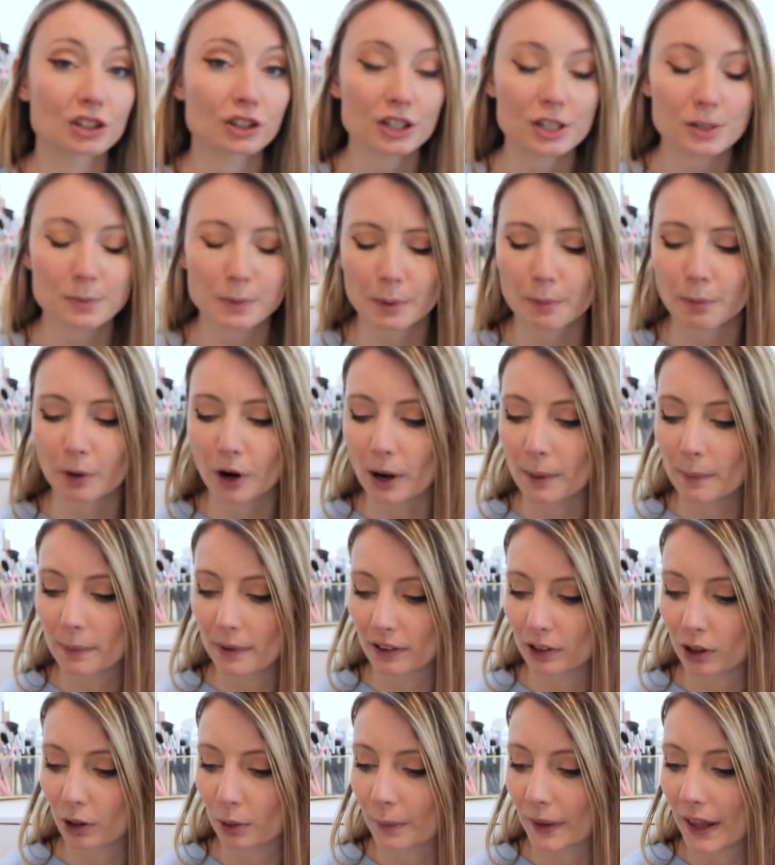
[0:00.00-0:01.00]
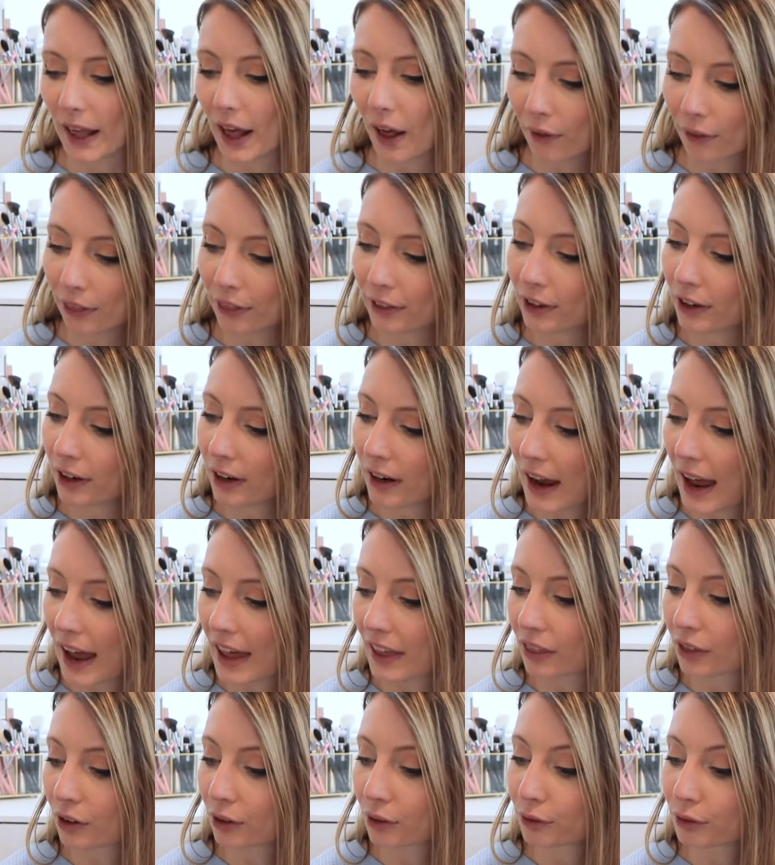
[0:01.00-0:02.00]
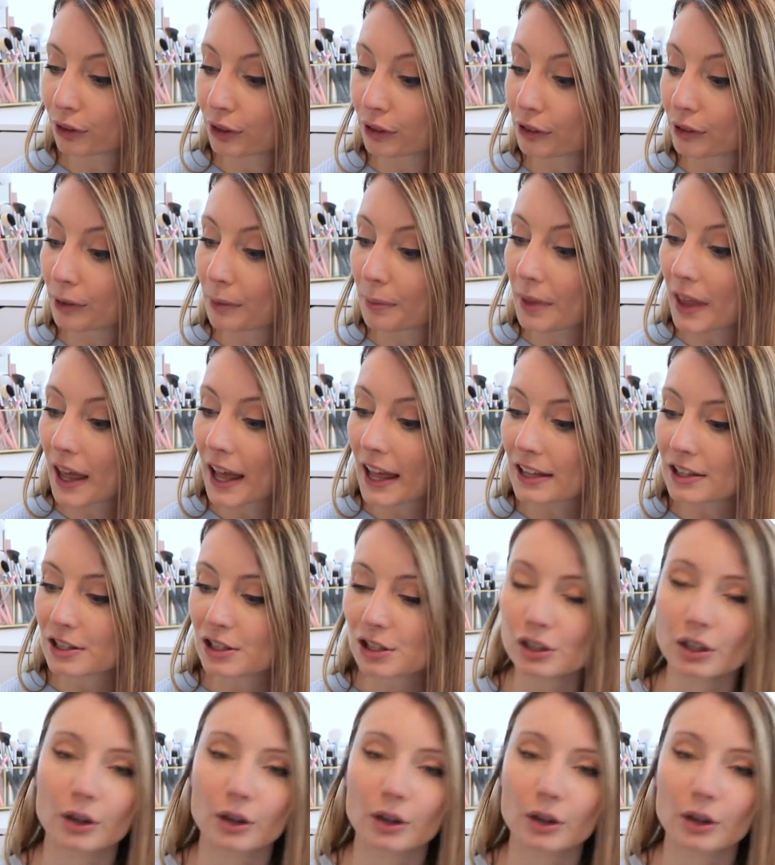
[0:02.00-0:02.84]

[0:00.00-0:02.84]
Krispie bar, but a little bit healthier, and they're free from nuts.